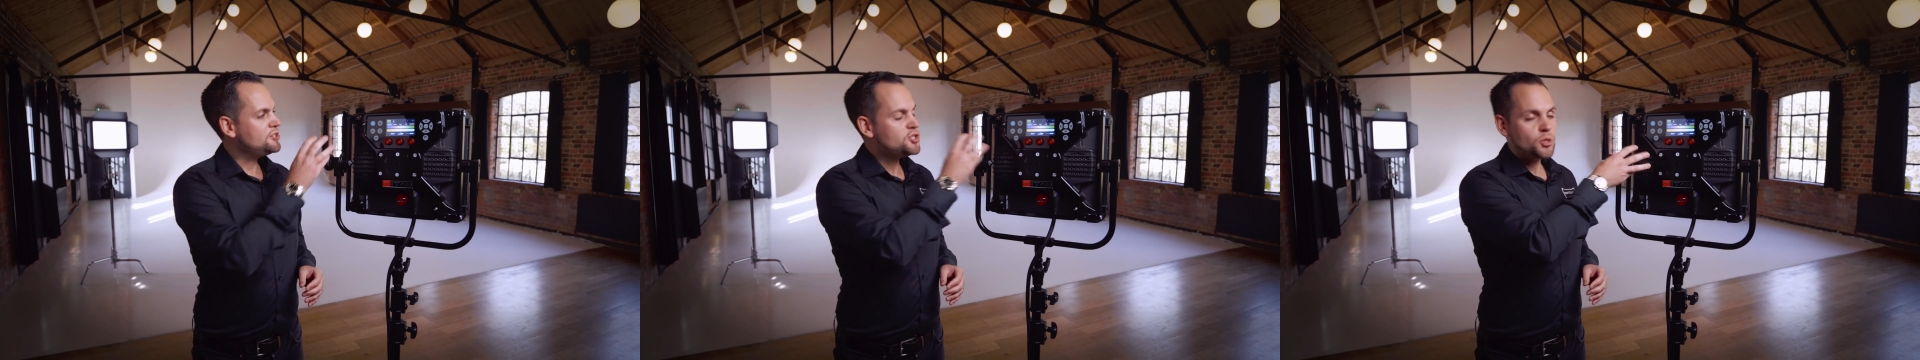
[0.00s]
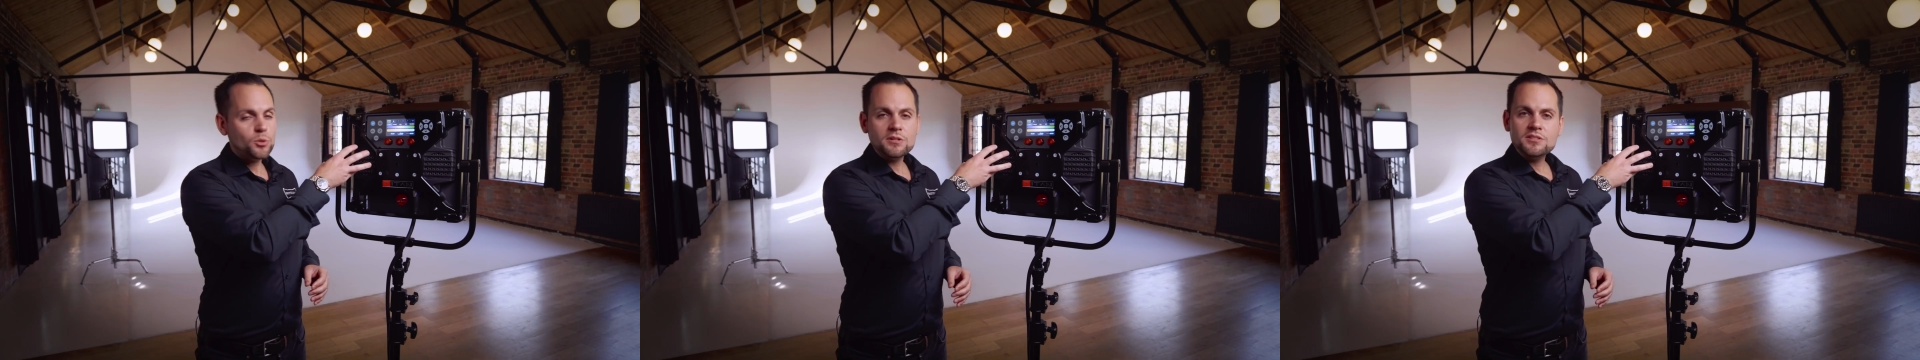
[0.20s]

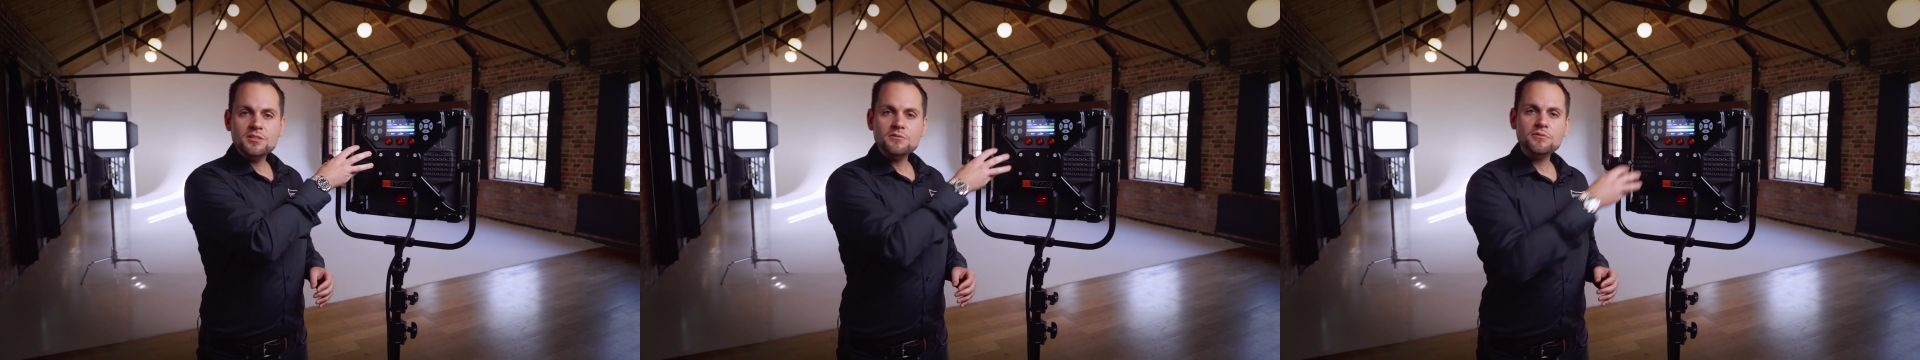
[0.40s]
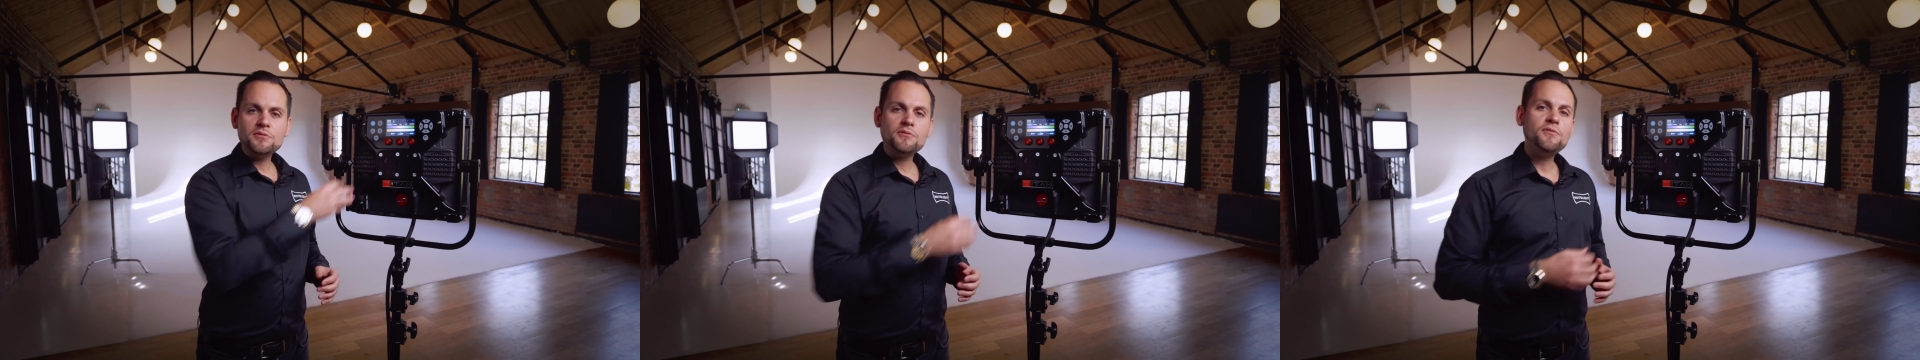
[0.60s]

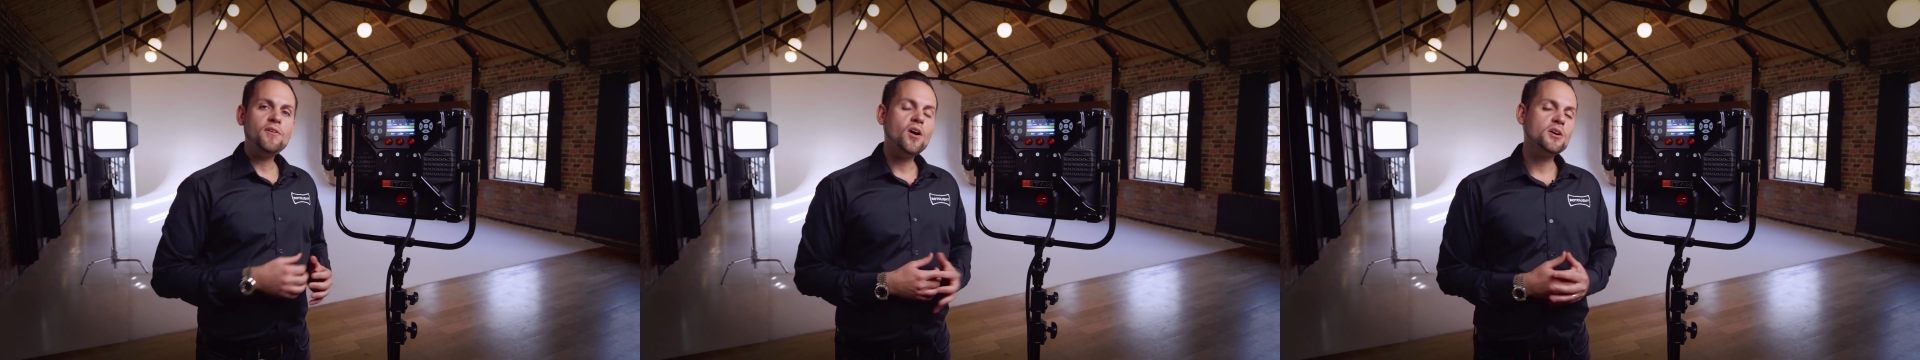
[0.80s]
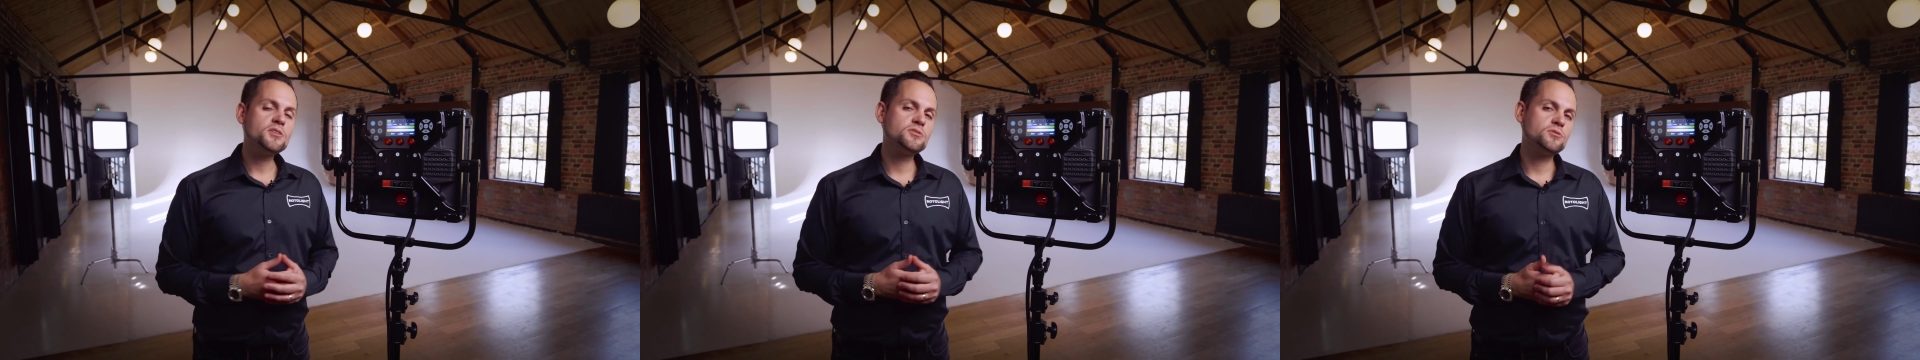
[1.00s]
intuitive,
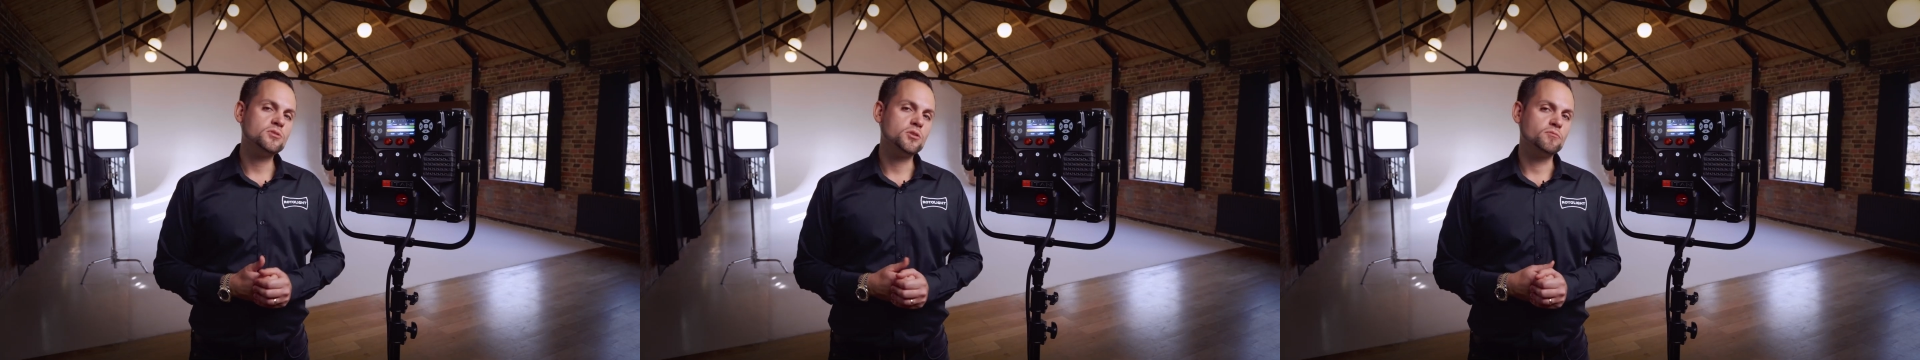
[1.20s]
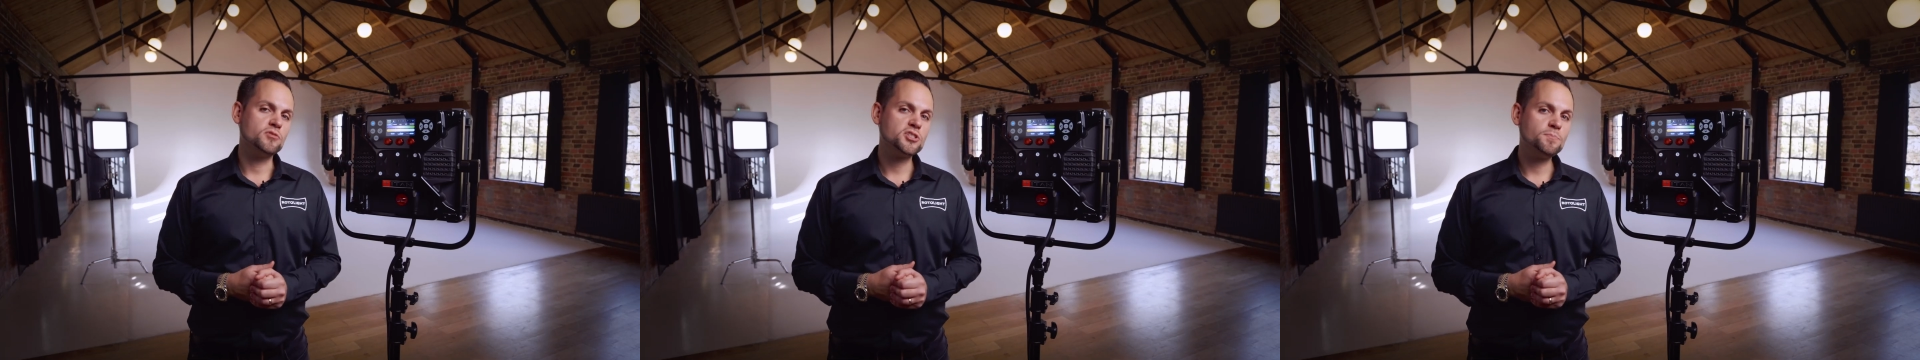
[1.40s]
fast,
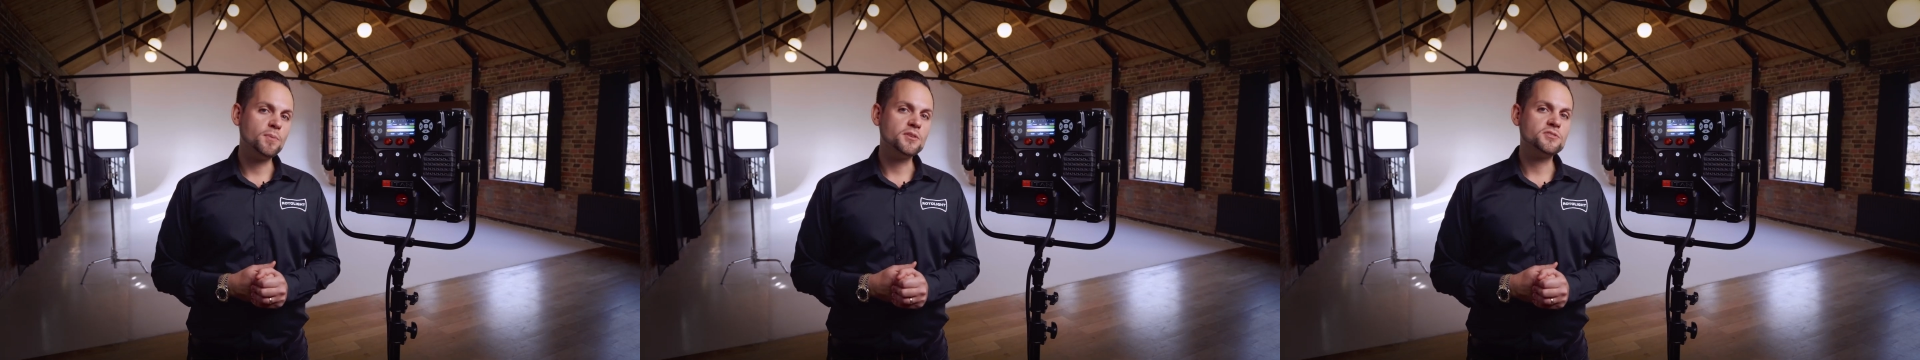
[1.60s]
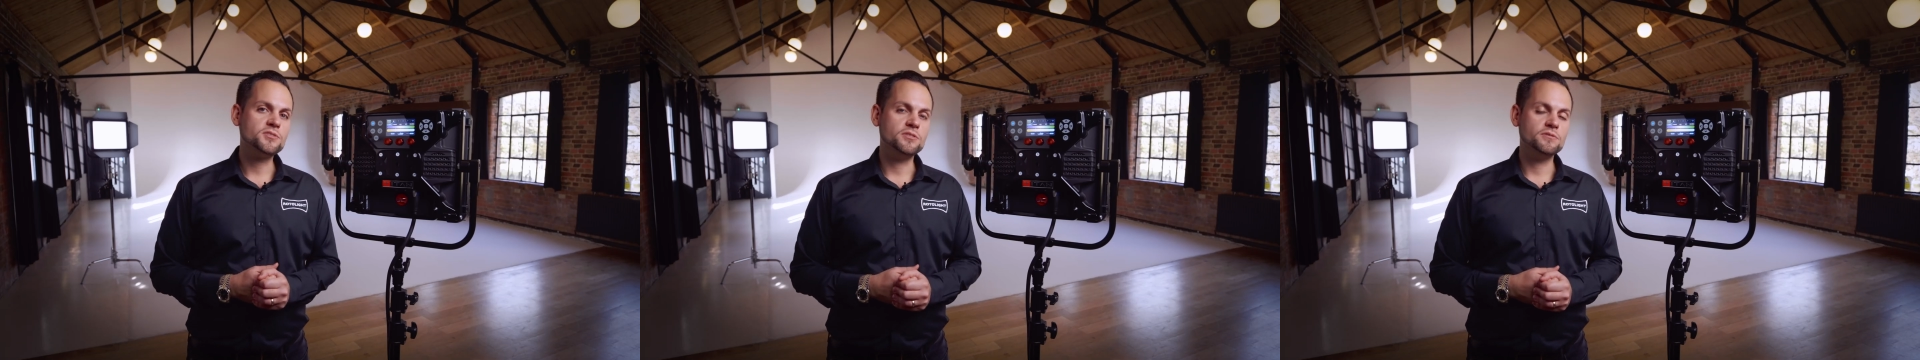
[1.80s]
and
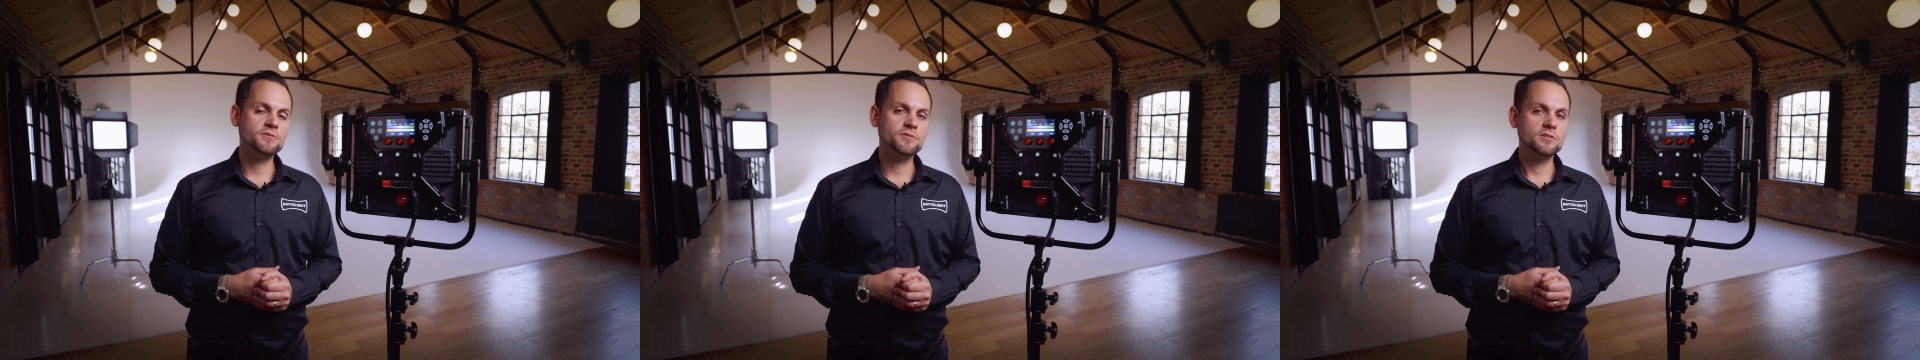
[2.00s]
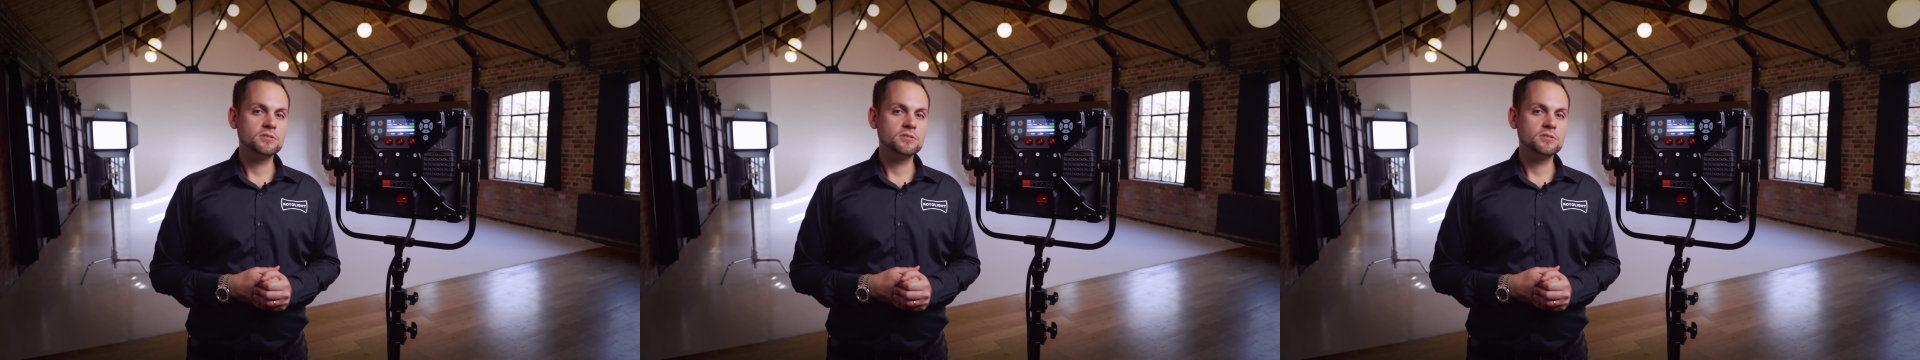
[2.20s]
responsive